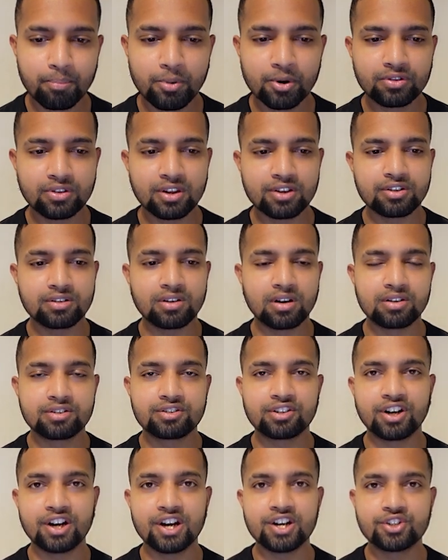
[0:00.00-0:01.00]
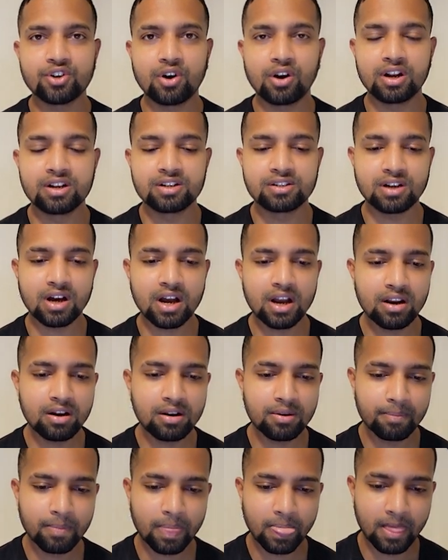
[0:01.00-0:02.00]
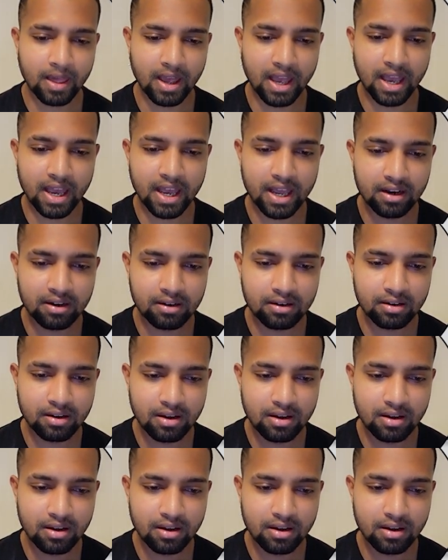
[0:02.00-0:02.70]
put the screenshot inside and